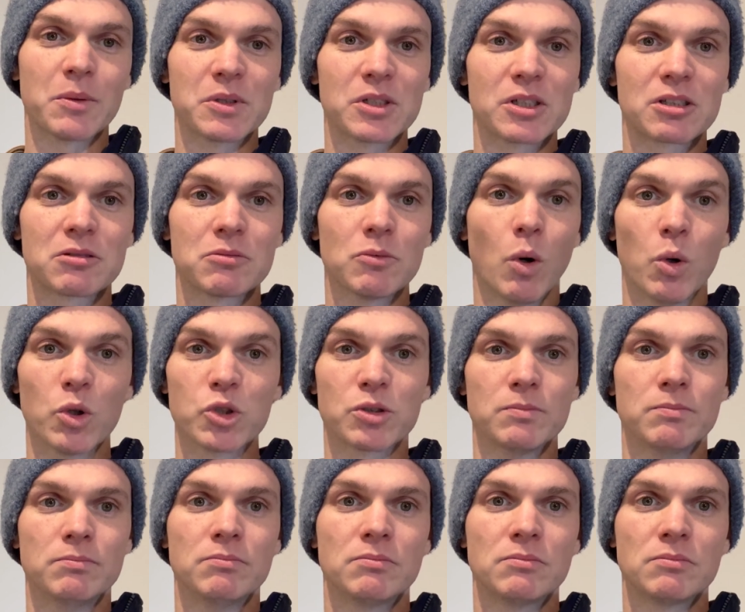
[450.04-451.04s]
was
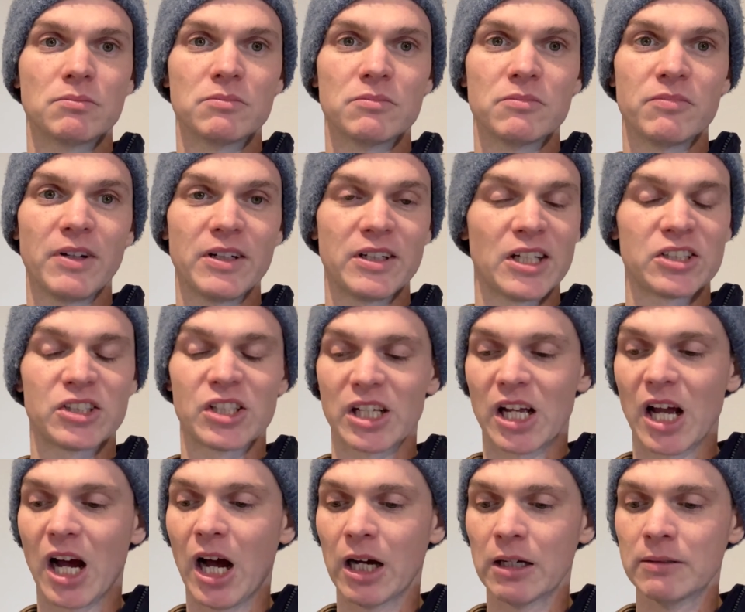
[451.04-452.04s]
awesome. Fantastic
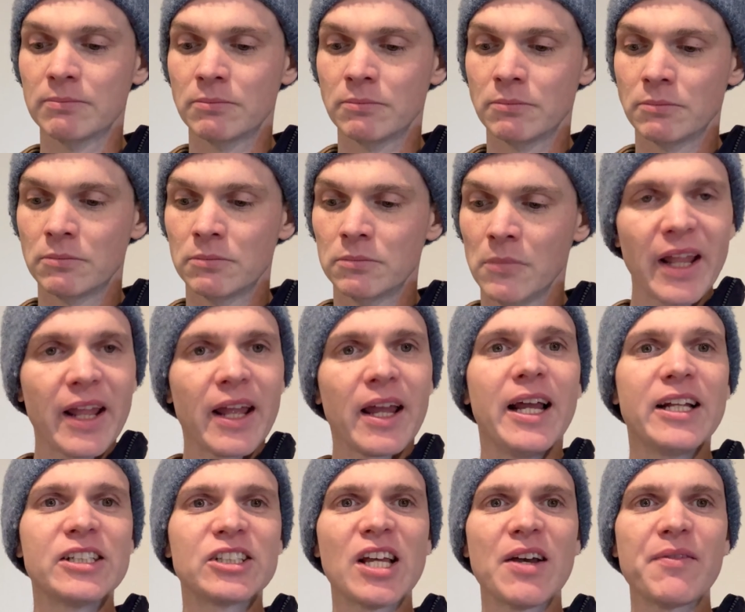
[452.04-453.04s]
car.
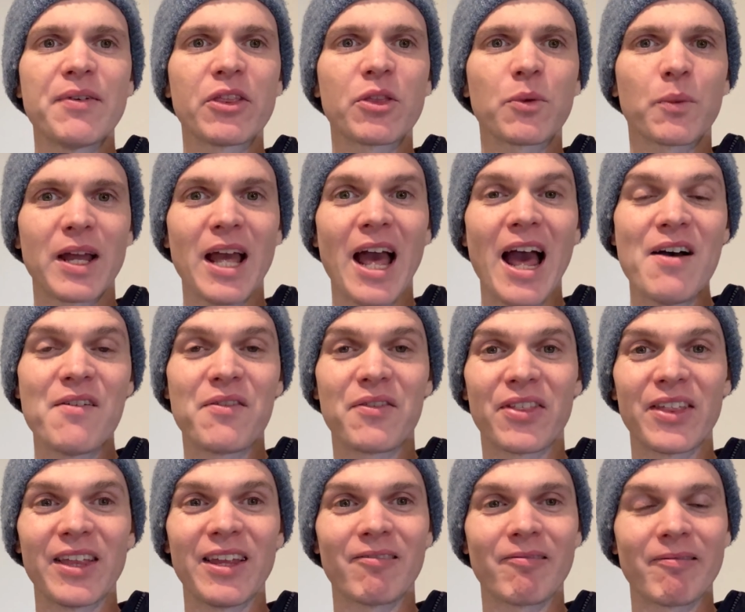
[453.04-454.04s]
In 7th, we
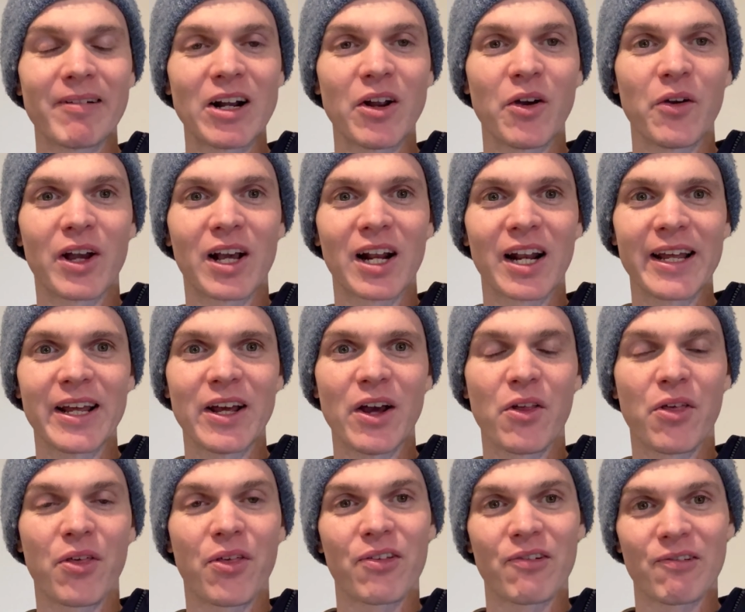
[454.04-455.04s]
have the Renault
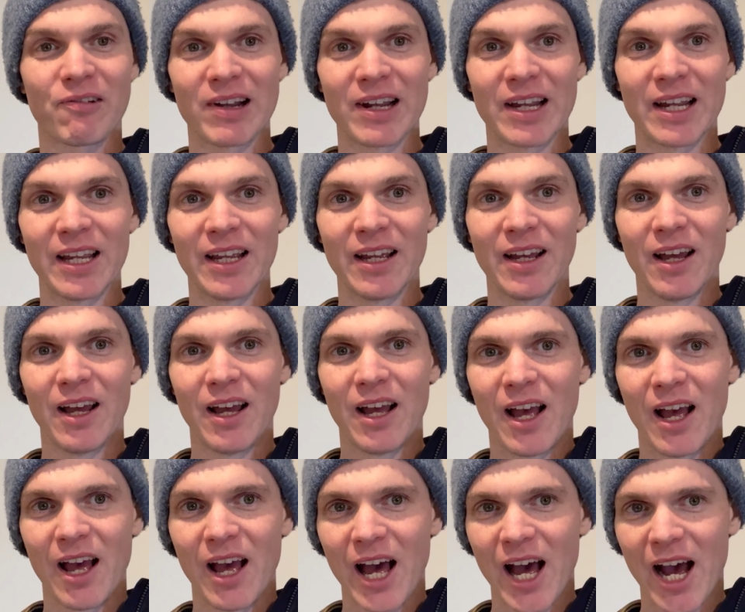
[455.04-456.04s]
Clio 3
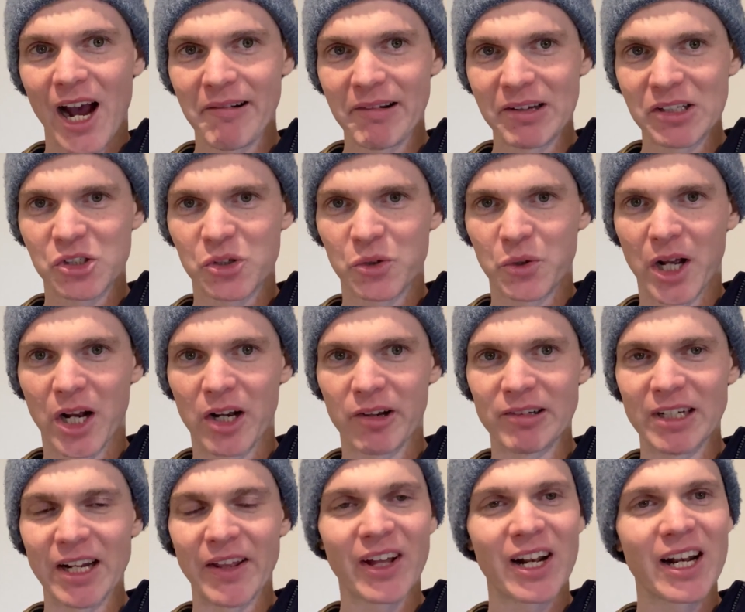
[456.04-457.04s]

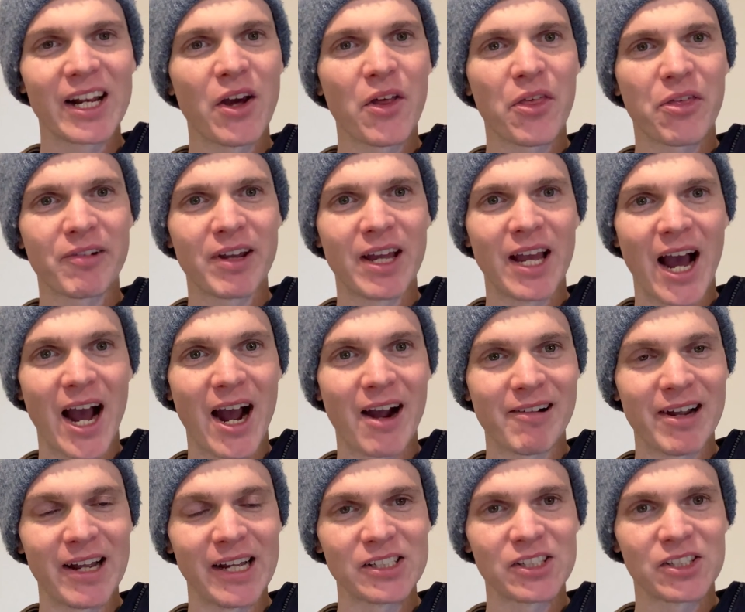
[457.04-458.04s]
RS200. Now, the Clio 3
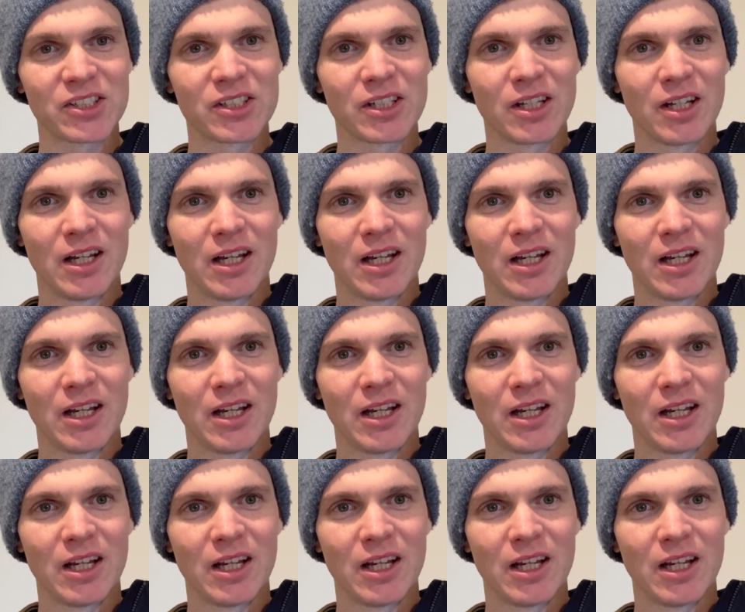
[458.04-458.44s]
RS